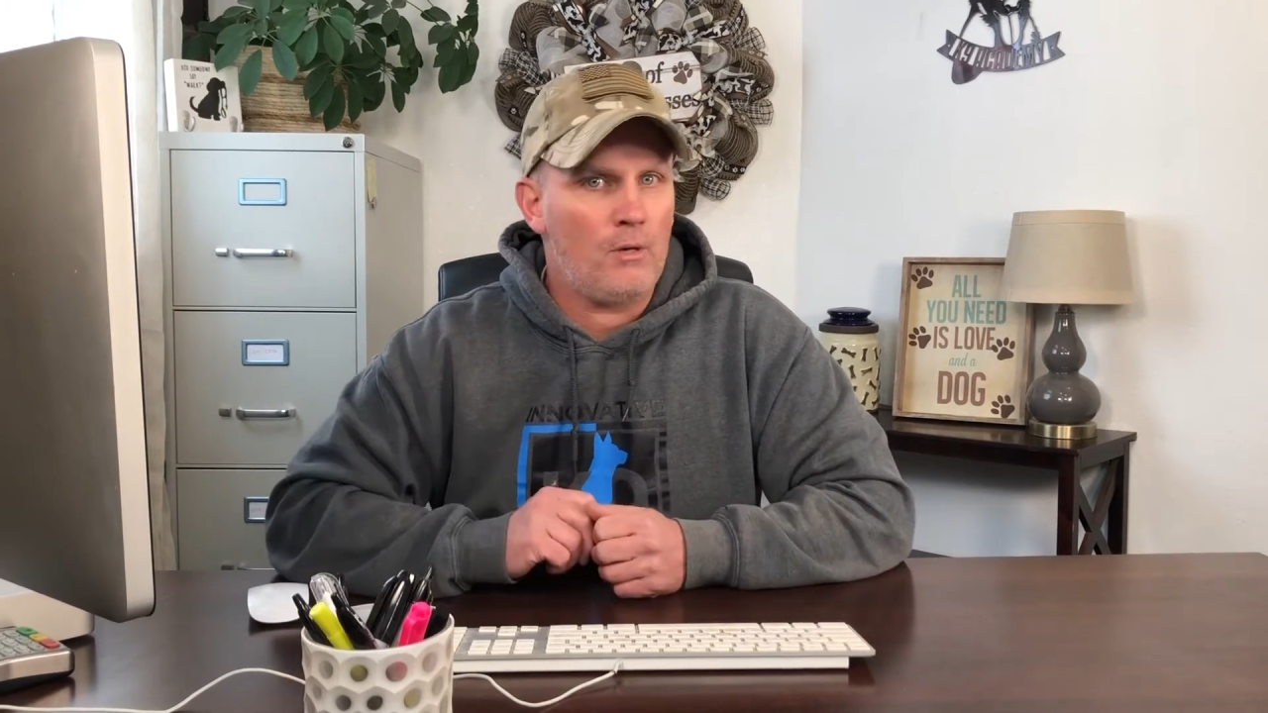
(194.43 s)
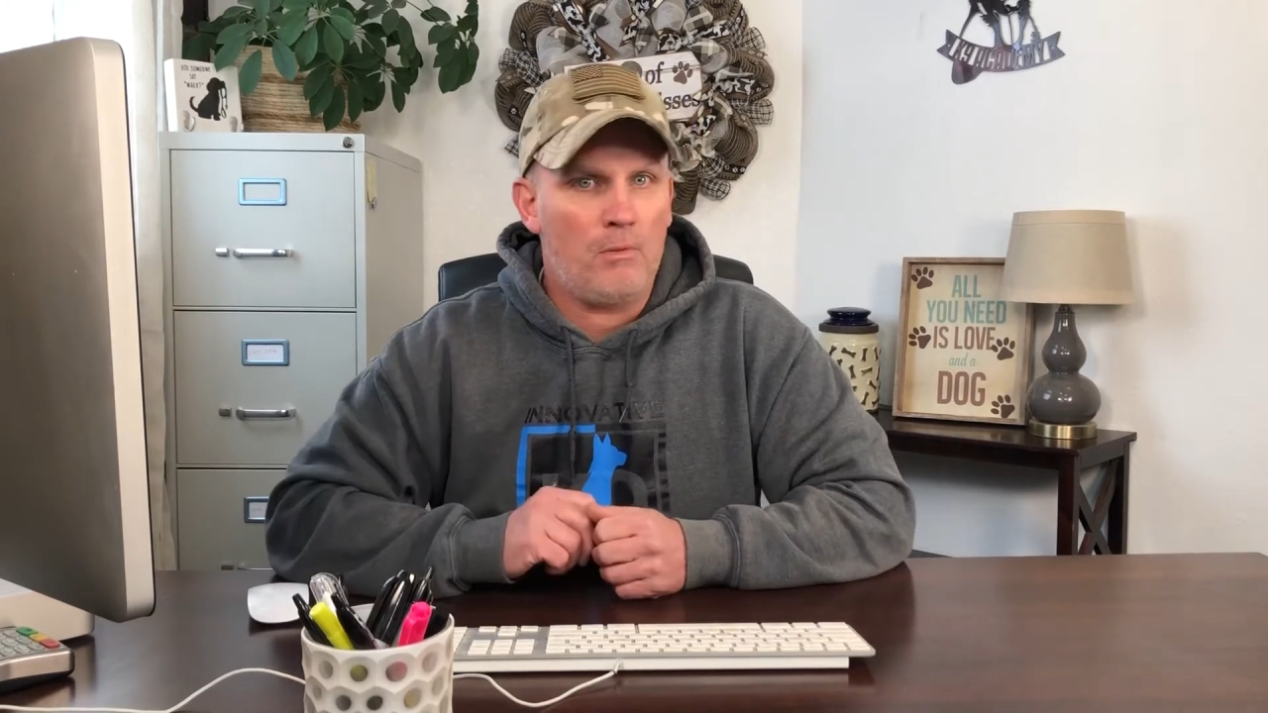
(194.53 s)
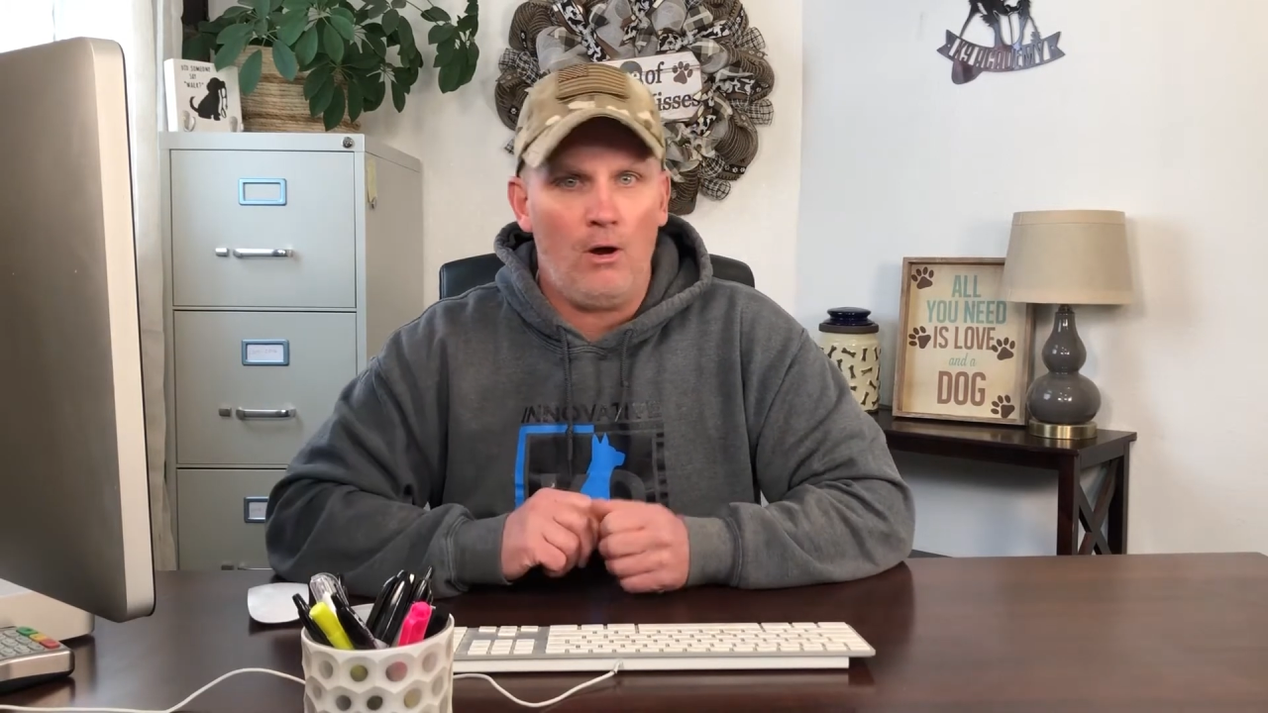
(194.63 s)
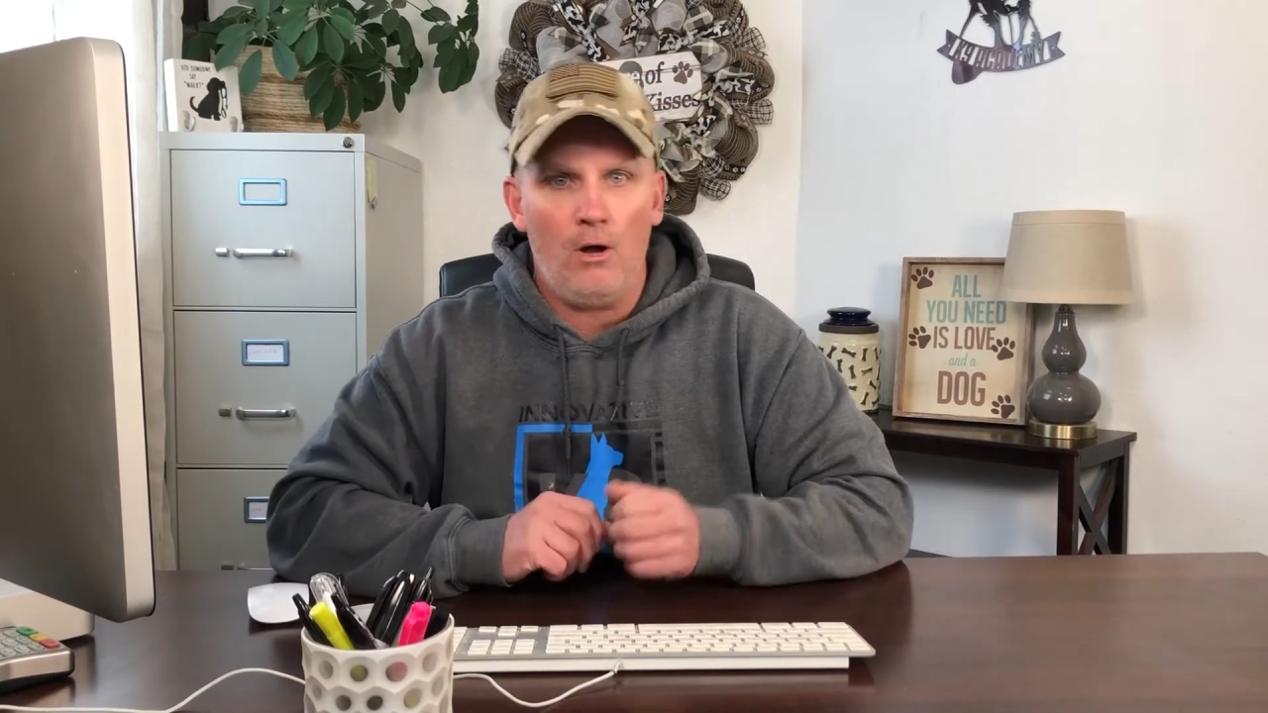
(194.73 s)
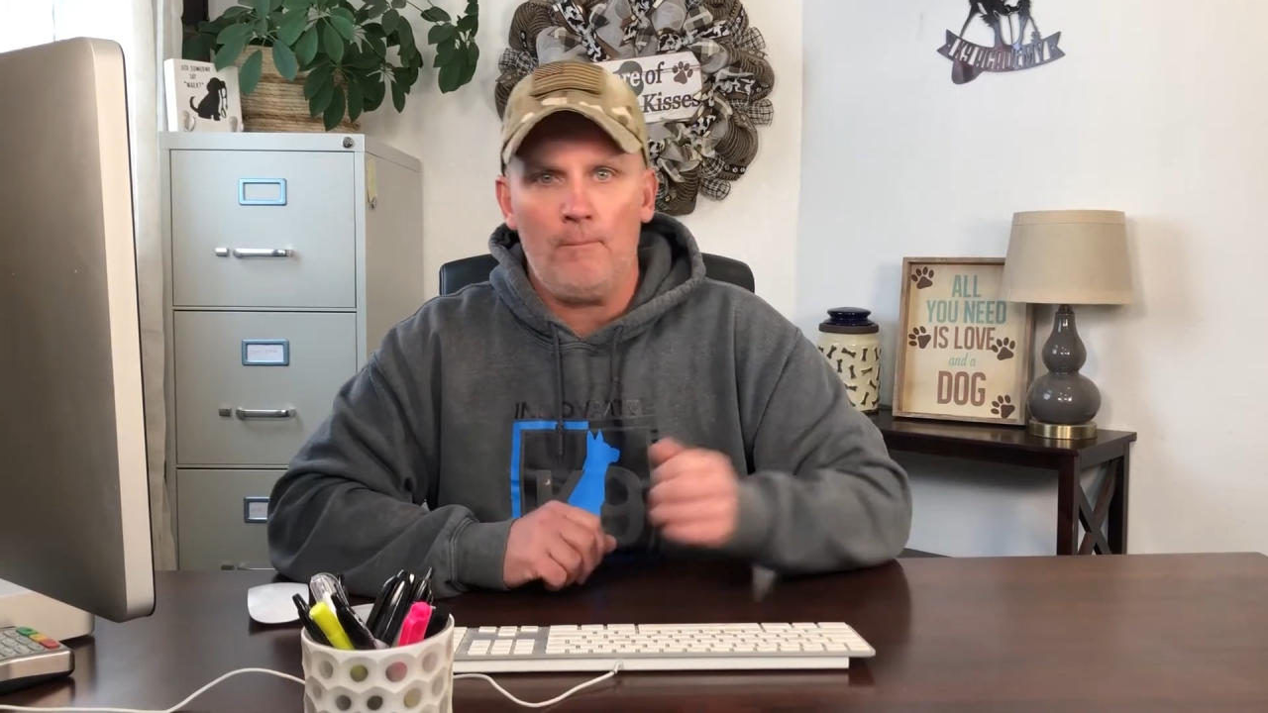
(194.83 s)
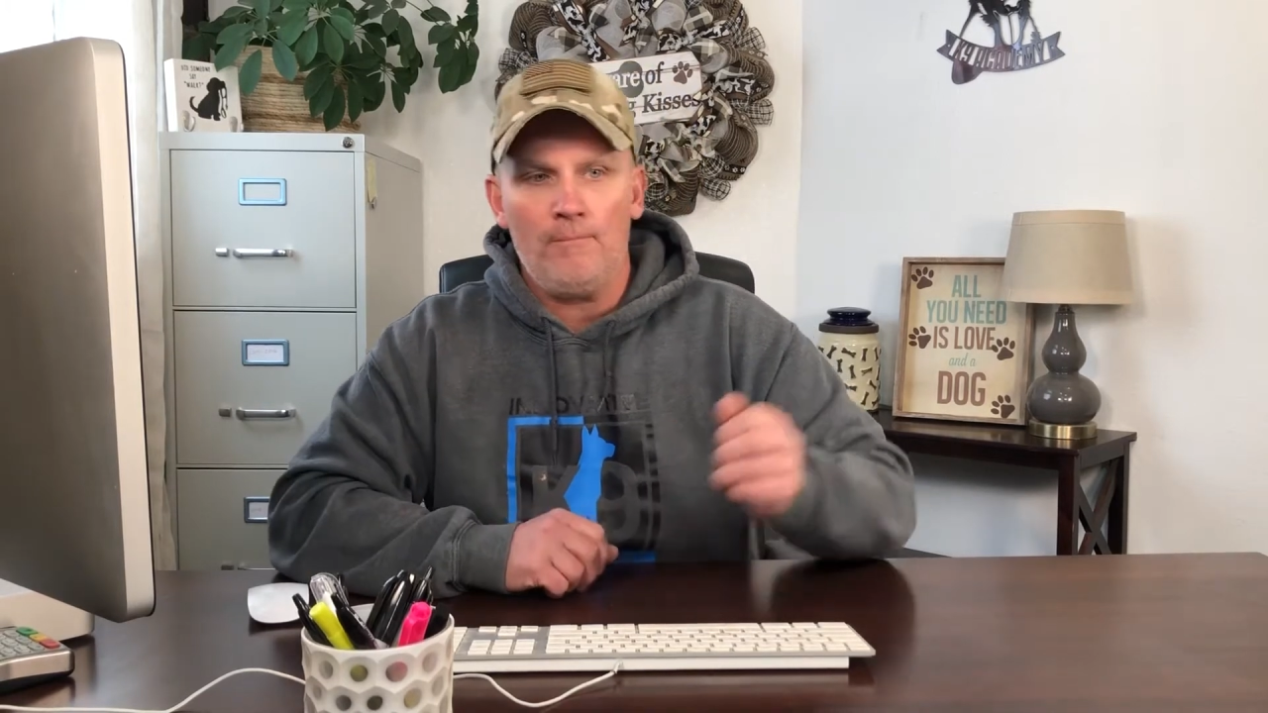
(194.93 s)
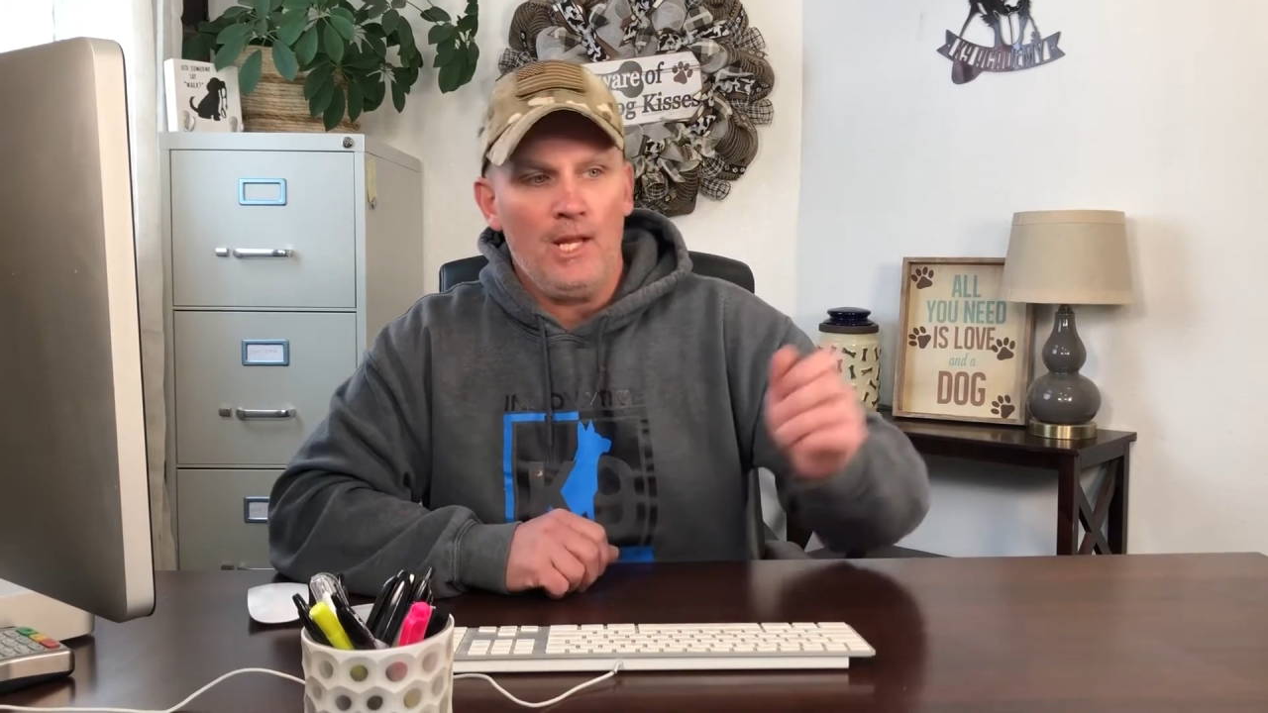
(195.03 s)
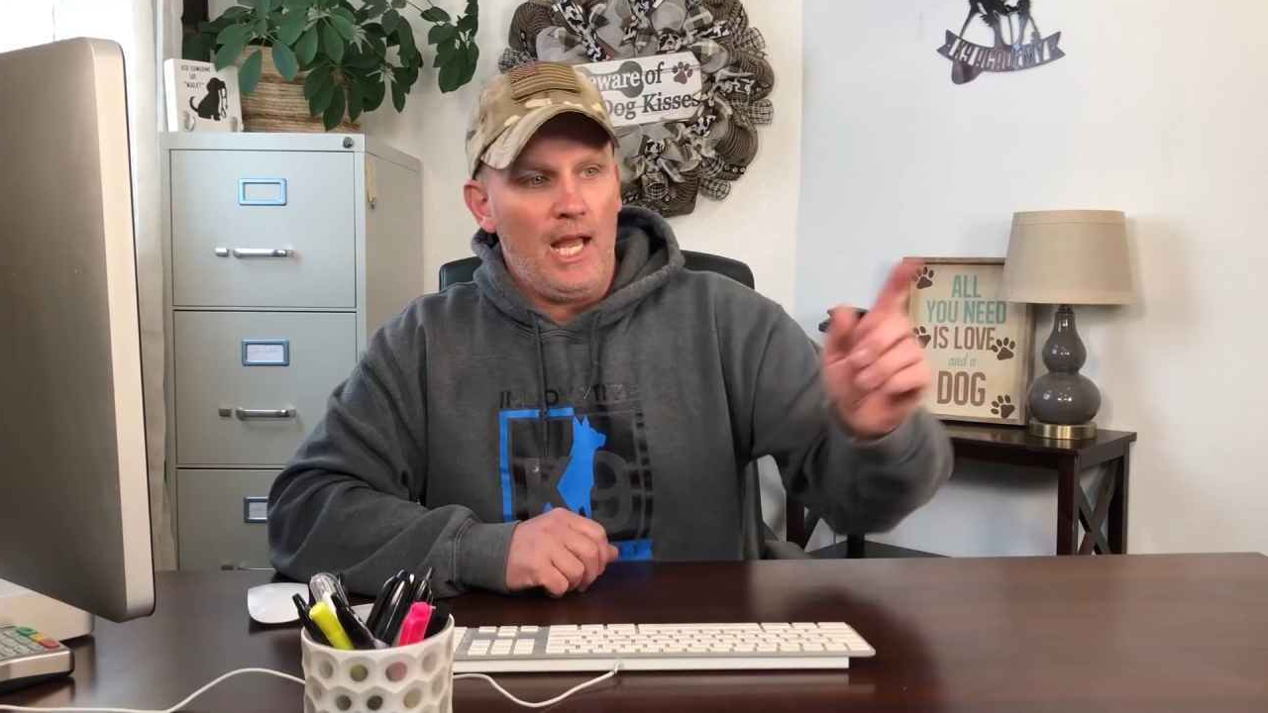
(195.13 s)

a ball,